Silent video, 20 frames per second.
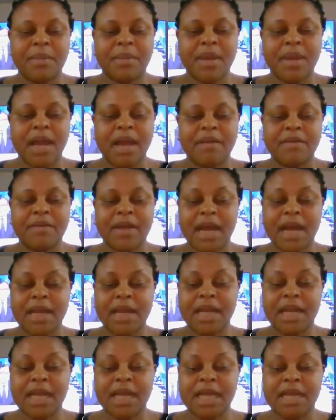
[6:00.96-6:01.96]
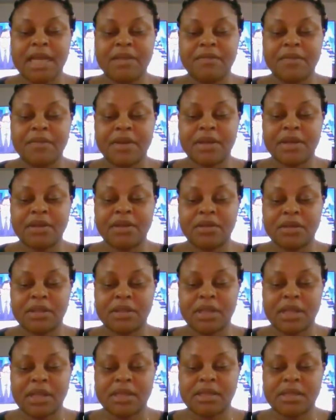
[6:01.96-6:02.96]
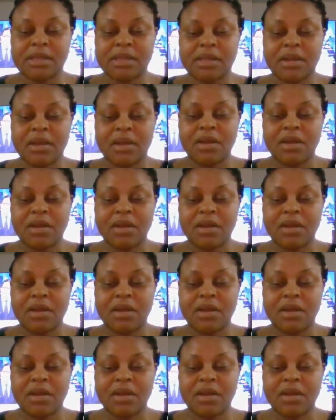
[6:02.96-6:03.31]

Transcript: have had a different context,